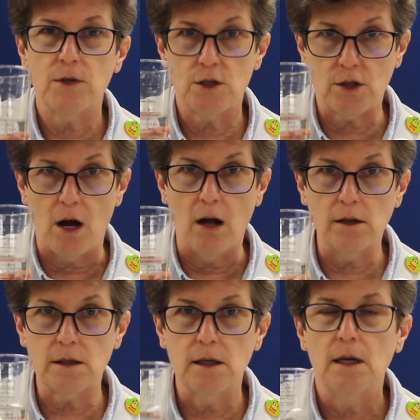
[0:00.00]

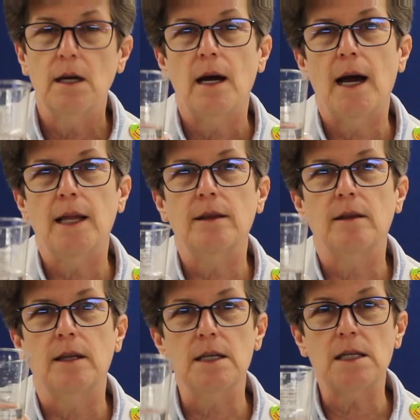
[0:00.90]
salt, and
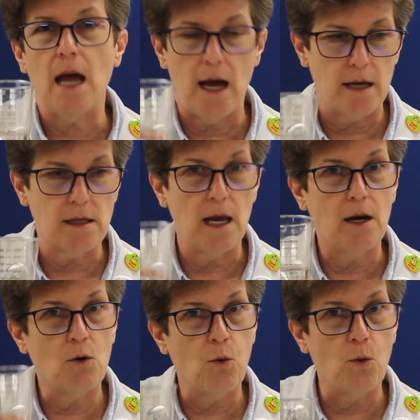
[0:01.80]
this has a